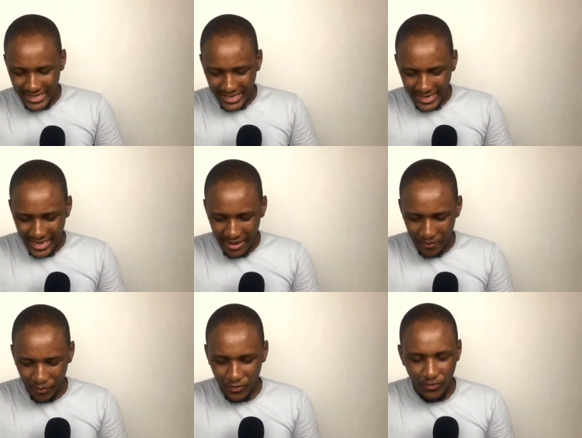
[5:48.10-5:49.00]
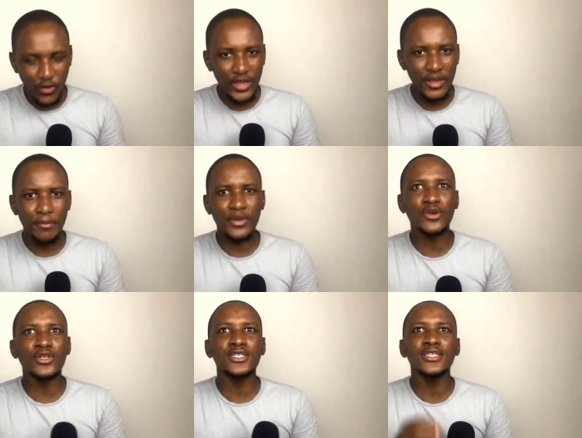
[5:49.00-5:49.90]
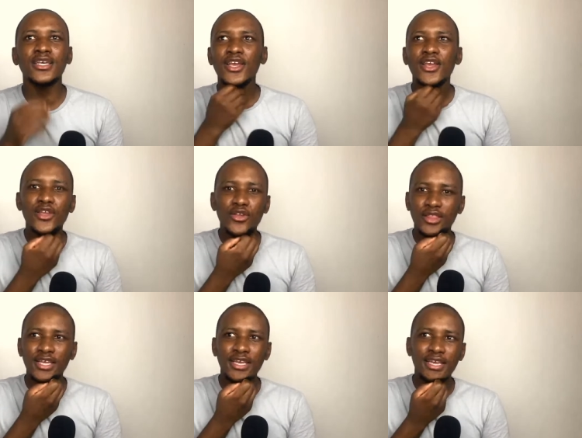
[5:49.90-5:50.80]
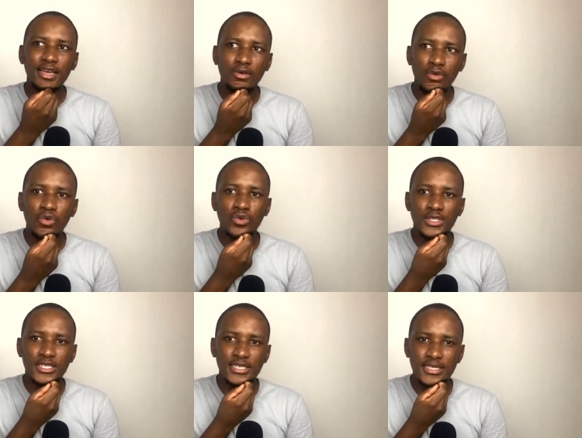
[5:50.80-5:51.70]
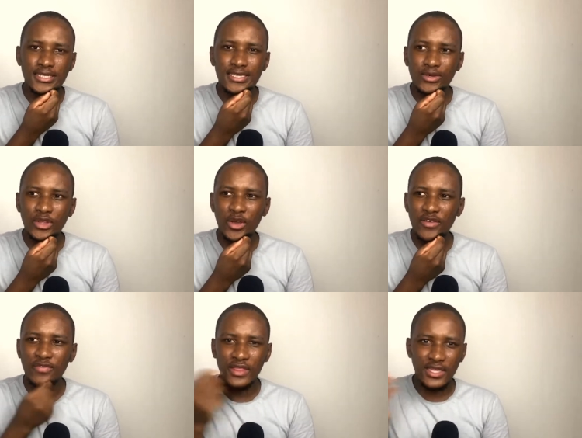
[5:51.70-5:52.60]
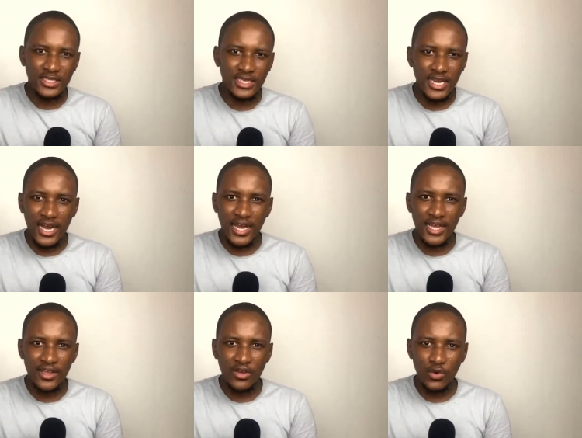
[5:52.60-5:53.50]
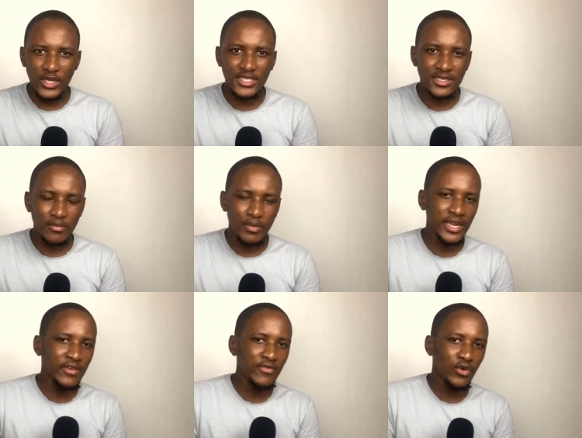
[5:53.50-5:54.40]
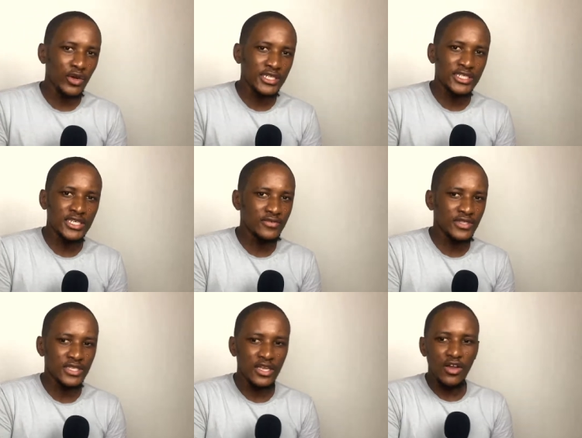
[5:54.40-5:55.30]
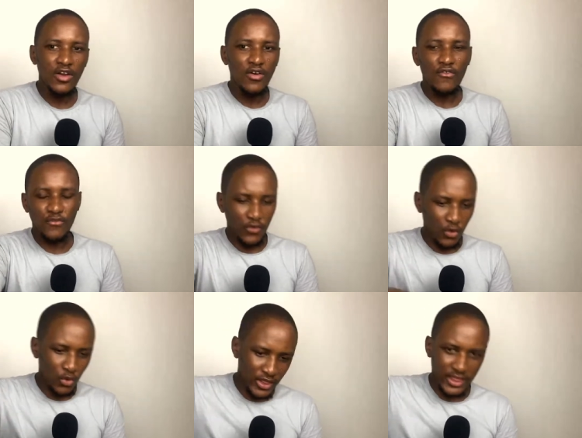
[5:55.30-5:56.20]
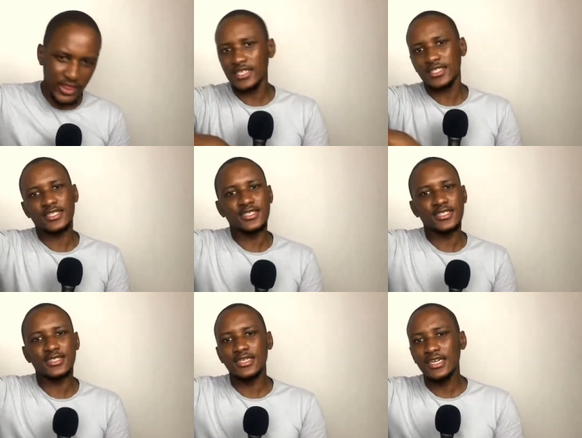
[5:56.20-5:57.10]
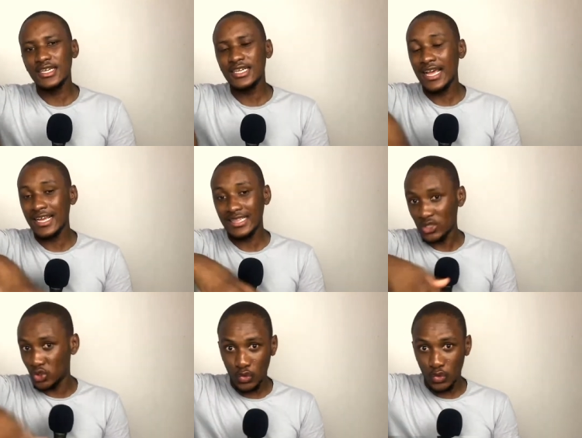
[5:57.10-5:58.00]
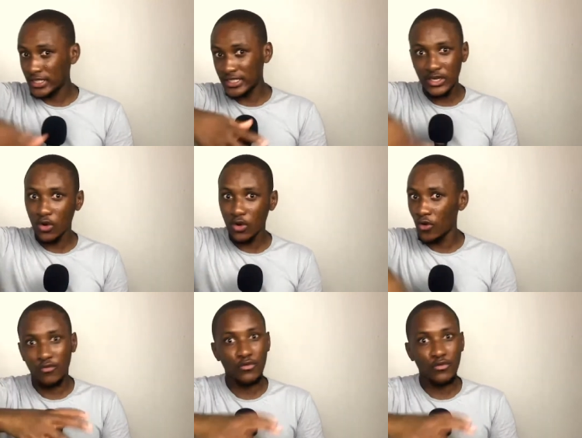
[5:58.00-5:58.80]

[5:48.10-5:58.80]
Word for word: game for him because you're thinking Uguti you have this guy who hasn't played for each Chiefs for this like the duration of